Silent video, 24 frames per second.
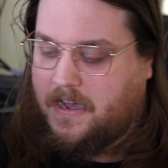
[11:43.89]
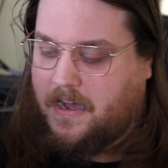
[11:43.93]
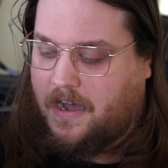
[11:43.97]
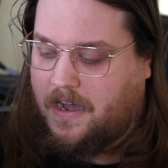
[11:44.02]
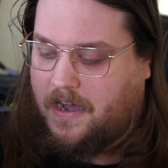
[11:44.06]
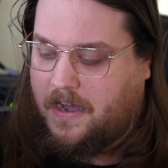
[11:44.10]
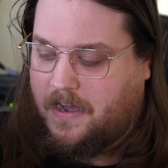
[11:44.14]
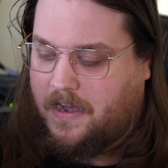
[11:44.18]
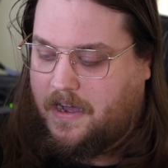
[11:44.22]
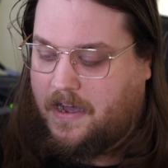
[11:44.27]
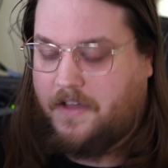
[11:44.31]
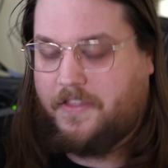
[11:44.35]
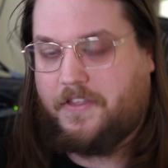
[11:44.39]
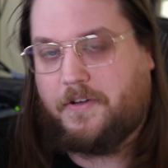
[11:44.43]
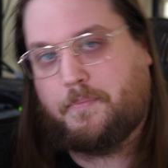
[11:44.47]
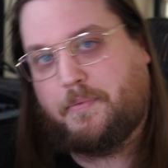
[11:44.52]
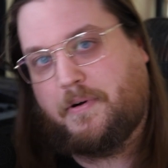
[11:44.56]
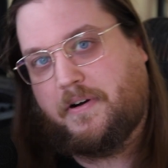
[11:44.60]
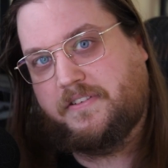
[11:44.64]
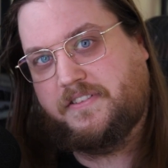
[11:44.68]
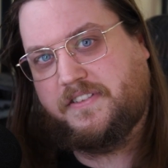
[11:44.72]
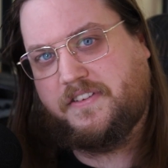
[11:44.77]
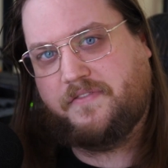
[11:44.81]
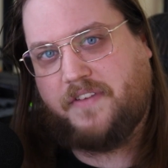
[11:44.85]
other
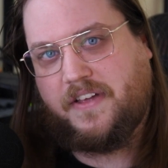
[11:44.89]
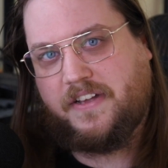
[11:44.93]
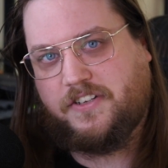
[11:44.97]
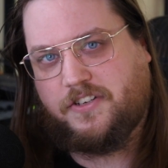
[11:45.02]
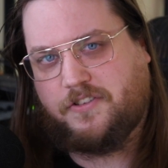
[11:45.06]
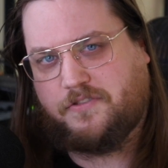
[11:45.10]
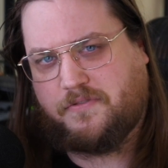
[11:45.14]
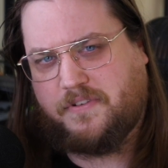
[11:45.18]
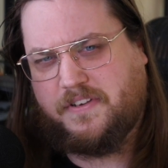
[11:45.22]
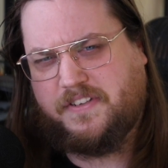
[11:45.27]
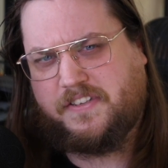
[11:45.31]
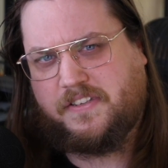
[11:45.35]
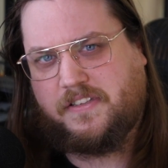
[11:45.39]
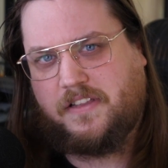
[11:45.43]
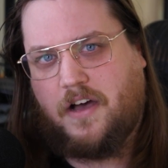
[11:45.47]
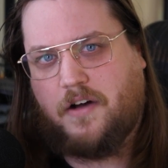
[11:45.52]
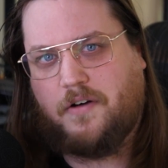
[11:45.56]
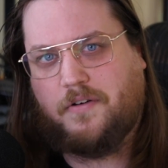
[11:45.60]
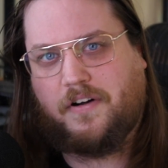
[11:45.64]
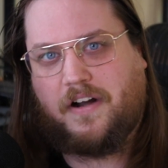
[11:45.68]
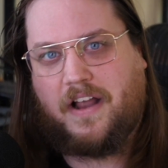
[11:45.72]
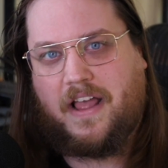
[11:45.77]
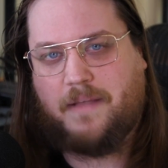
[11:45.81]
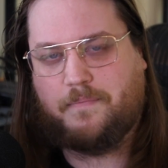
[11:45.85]
parts of H3
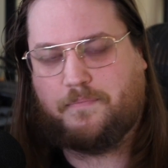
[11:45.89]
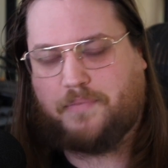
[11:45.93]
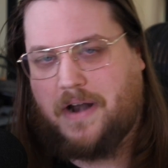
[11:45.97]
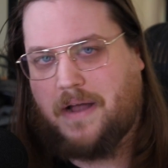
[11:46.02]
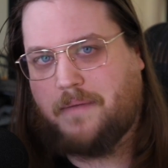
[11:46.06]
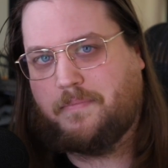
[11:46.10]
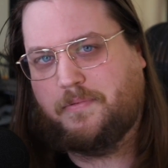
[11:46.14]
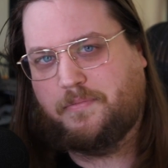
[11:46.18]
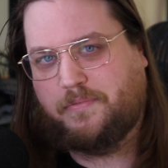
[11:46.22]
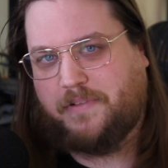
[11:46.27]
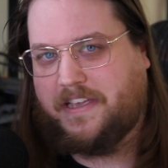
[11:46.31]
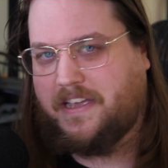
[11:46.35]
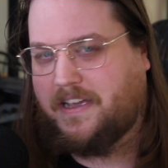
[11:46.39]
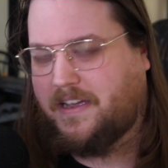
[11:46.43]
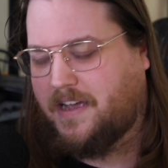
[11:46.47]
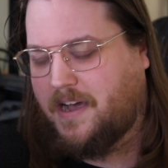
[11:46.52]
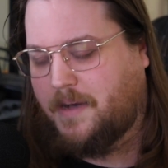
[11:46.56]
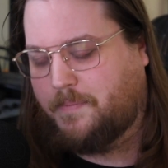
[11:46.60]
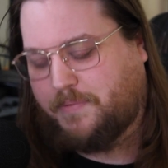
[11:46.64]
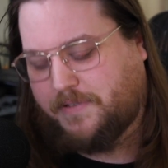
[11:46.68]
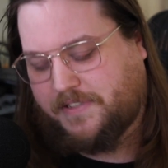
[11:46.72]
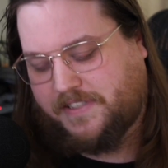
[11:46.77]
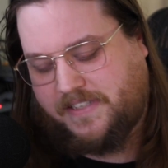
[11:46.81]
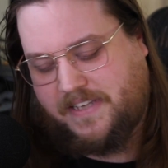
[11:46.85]
slower, and probably a
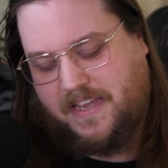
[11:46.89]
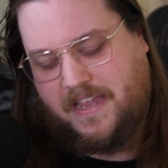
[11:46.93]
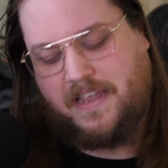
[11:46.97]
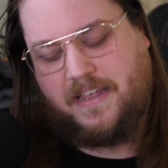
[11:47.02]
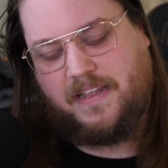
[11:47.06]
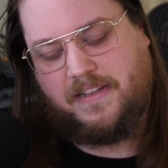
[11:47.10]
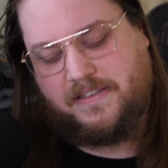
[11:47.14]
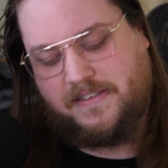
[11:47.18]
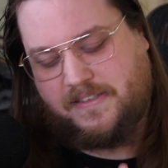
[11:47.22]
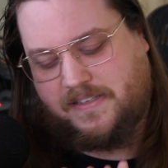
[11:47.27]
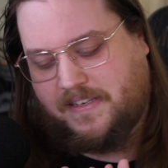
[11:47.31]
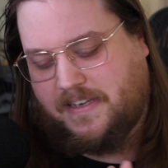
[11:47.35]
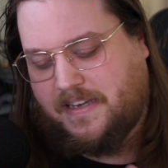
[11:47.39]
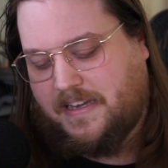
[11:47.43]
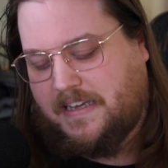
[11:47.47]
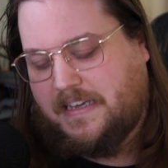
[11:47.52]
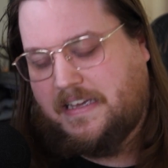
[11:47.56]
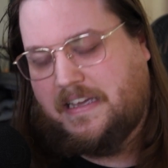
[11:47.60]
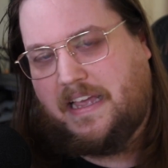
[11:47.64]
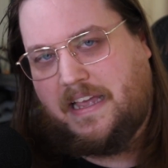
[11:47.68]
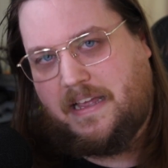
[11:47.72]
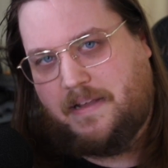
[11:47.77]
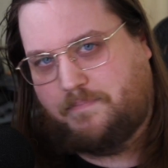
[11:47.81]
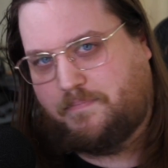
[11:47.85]
couple scenes,
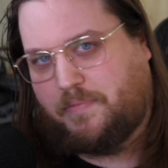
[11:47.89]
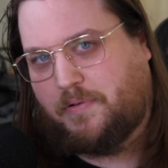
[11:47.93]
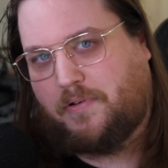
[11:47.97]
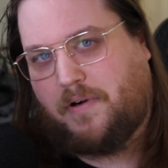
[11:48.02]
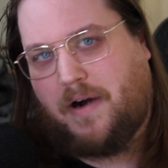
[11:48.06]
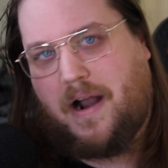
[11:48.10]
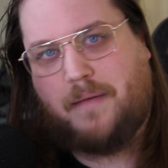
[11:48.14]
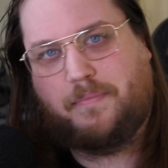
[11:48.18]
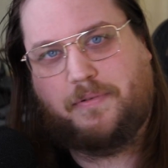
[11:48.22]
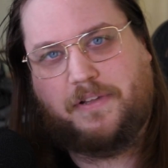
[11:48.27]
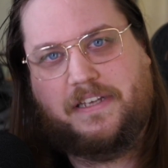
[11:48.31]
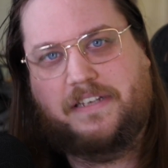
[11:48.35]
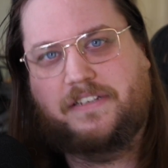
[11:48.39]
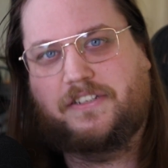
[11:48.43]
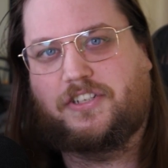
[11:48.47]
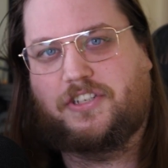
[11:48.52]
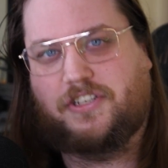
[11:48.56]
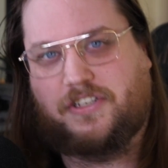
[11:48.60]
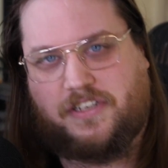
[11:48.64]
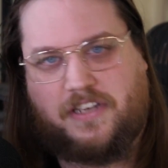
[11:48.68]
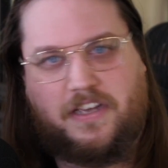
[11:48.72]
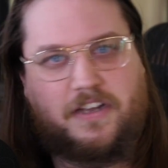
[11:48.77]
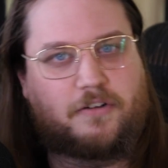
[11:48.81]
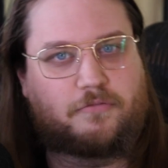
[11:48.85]
it probably is
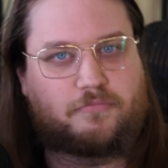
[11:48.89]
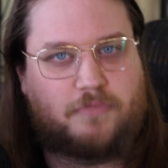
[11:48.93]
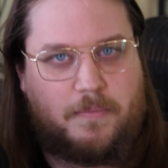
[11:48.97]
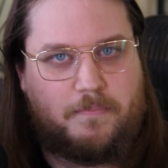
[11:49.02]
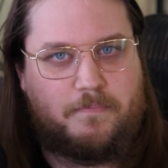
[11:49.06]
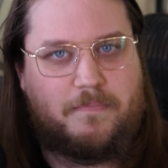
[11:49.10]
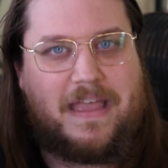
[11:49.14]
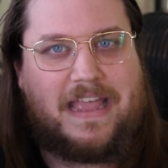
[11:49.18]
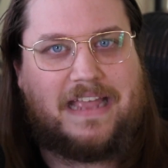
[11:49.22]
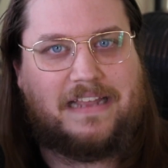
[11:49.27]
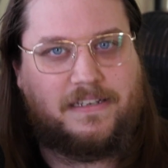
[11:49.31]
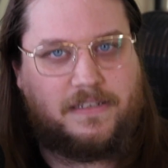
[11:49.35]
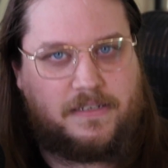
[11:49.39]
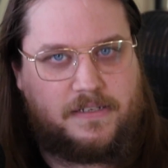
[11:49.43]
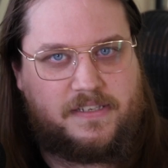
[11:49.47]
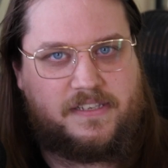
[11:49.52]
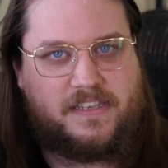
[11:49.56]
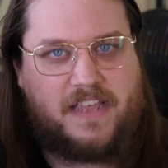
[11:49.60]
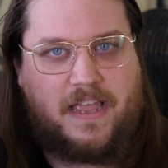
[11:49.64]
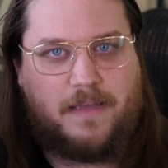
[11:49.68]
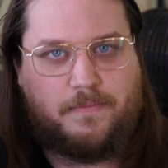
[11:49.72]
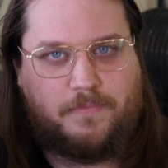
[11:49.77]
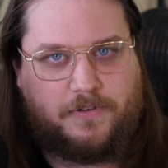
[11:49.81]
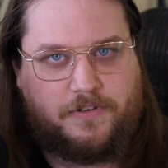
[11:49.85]
just going to remain
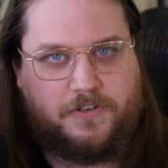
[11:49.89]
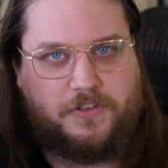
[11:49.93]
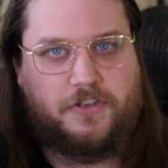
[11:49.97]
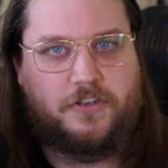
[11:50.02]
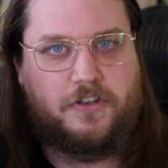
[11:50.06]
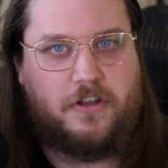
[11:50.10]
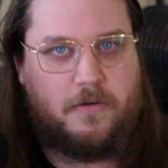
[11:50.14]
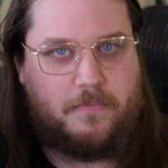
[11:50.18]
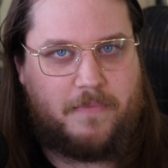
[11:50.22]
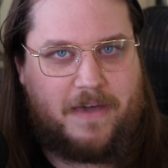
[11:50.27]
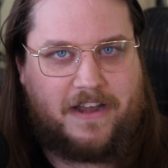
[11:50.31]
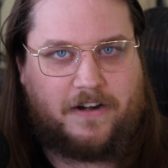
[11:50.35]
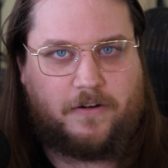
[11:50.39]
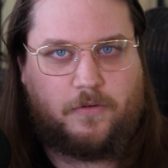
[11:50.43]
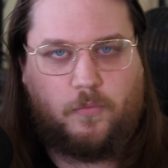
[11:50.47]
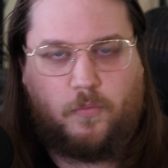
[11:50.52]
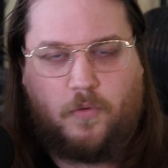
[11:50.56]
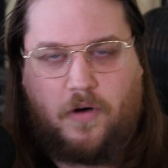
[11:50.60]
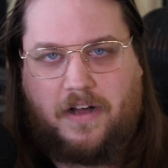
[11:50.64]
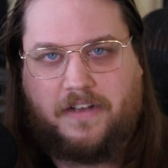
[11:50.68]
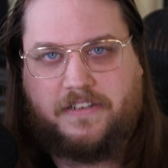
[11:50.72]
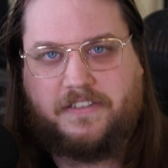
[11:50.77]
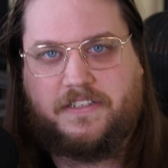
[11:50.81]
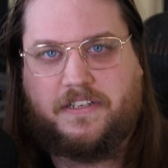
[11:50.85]
disabled no matter
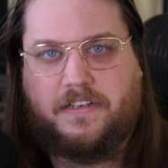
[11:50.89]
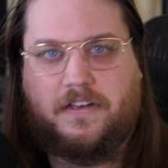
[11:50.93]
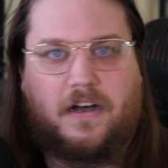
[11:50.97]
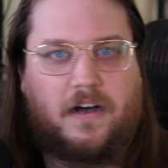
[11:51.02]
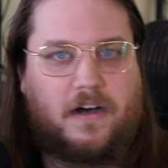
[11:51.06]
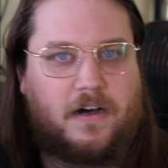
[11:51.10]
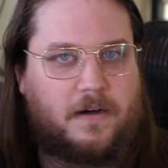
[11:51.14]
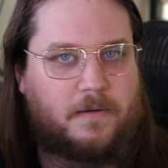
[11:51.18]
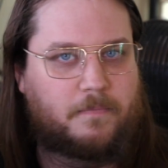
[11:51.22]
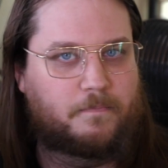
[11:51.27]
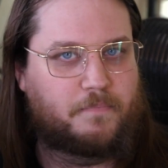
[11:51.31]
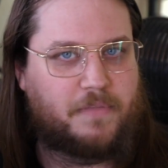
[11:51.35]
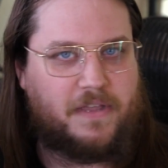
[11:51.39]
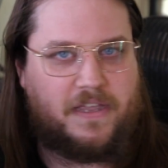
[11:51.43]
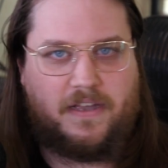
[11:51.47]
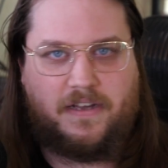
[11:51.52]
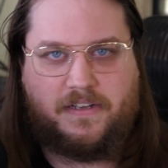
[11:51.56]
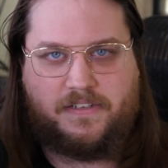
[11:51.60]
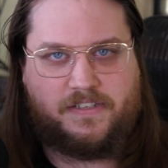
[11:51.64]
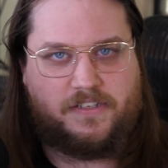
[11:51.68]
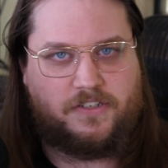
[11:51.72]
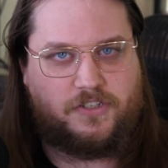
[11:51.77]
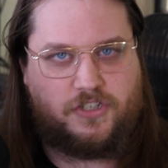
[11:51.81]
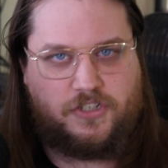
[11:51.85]
what,
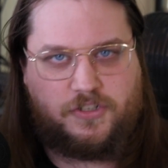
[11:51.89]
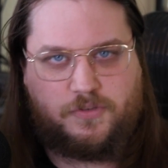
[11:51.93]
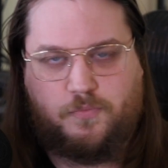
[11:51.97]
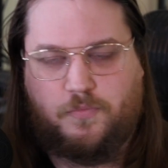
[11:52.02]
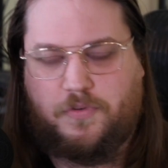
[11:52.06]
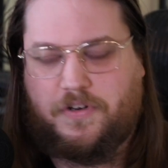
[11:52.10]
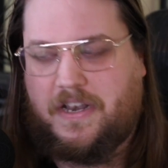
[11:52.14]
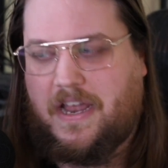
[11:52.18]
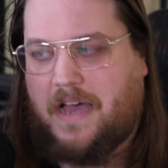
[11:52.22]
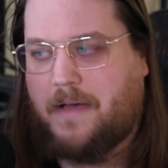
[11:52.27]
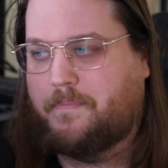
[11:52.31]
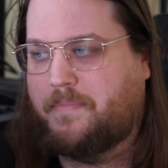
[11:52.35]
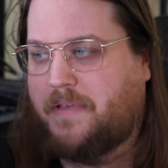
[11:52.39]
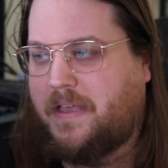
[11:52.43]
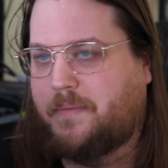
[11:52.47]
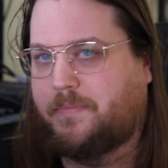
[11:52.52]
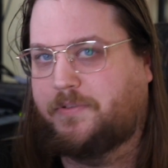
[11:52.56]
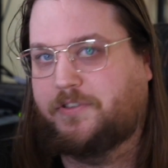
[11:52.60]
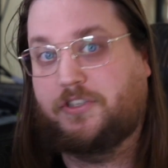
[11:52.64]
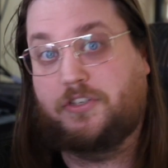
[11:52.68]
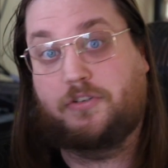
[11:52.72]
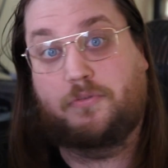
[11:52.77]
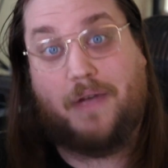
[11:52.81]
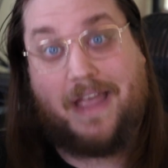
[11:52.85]
because it just would not be
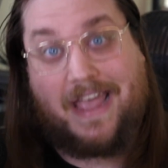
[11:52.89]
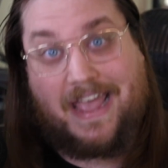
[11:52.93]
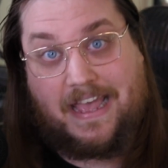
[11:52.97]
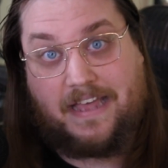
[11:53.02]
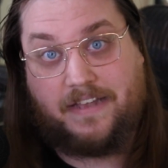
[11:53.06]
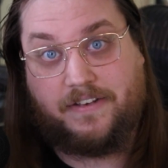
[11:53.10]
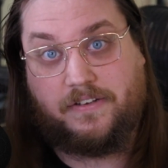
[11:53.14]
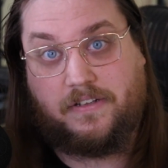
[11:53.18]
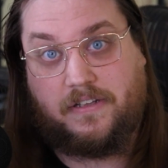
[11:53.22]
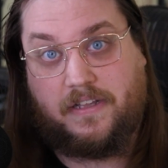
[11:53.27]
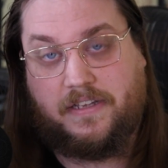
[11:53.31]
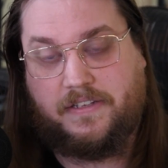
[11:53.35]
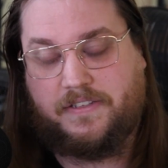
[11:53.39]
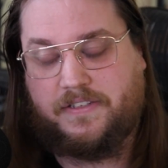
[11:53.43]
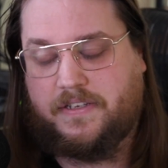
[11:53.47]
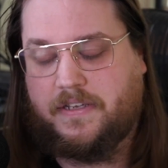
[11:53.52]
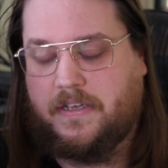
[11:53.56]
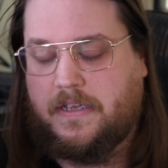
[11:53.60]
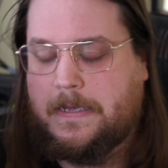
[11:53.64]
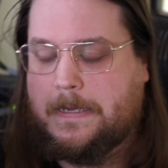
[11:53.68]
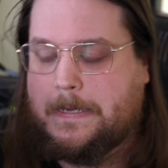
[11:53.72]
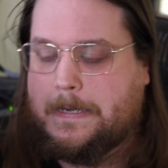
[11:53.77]
able to handle it.